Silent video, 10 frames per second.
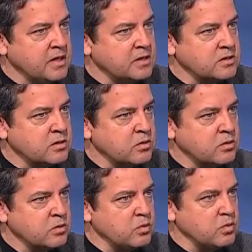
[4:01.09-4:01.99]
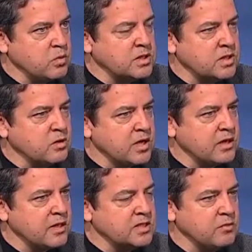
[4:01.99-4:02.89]
And so we started
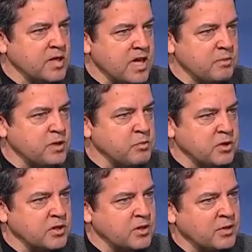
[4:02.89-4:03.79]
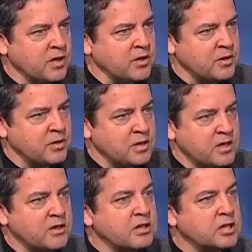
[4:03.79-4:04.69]
looking at this and we came up with a theory called
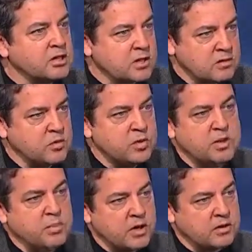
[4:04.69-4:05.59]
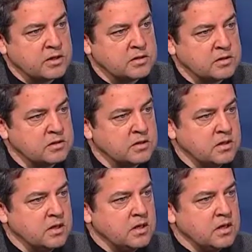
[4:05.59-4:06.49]
the junk food hypothesis.
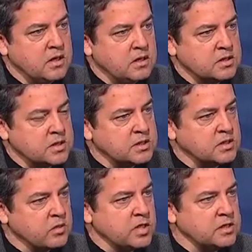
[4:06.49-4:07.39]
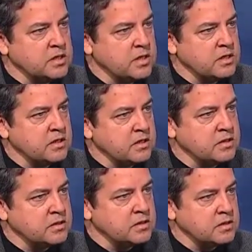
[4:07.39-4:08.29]
And essentially what it's saying
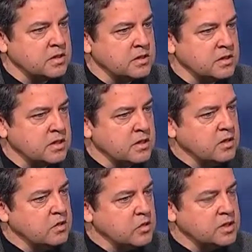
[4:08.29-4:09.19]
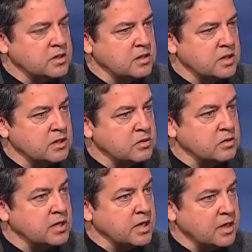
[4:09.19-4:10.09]
is that the reason that they're
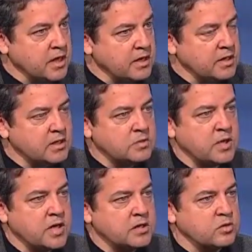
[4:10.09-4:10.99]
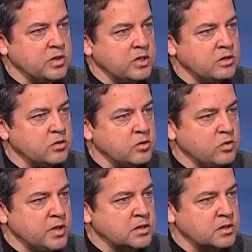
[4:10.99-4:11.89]
declining is because they're eating too
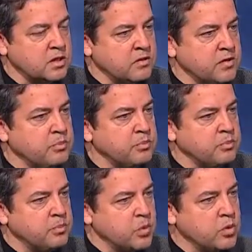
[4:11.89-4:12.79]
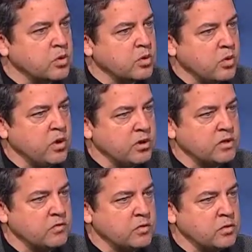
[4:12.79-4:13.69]
much of a poor
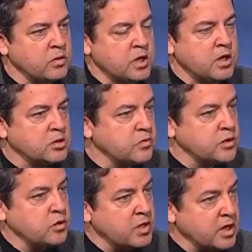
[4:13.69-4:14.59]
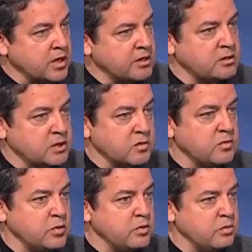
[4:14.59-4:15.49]
quality food. So mm -hmm. for mm-hmm. you and I, junk
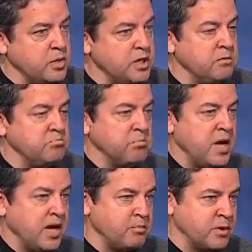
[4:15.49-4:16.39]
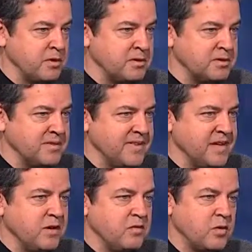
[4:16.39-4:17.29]
food would be hamburgers.
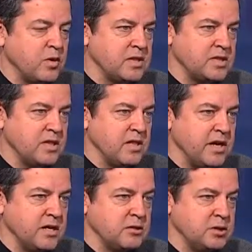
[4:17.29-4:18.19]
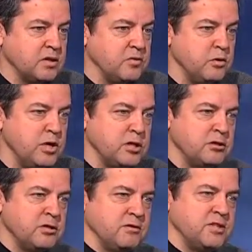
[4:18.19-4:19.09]
For a sea lion, junk food
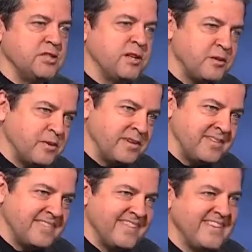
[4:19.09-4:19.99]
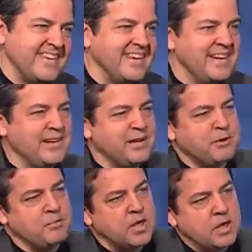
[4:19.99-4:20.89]
is celery. Mm -hmm.
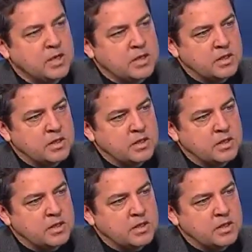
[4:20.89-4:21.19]
um, mm-hmm.